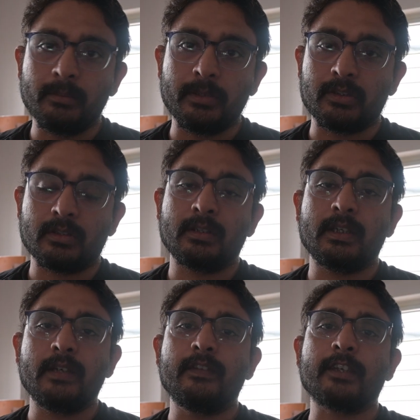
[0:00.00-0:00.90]
image.
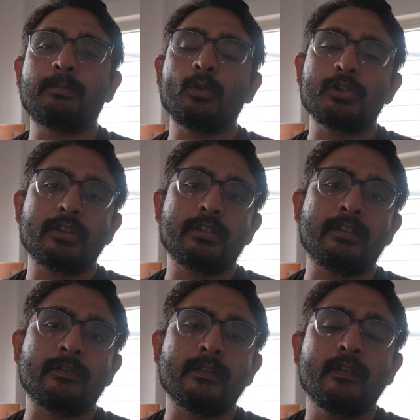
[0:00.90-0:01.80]
If the exposure
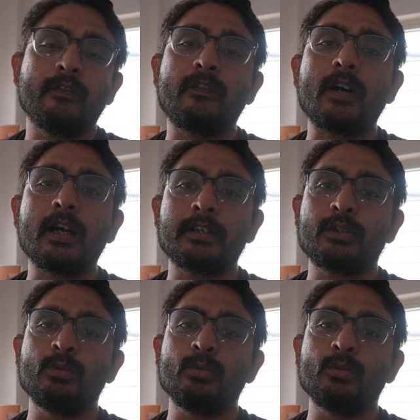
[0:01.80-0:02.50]
is far too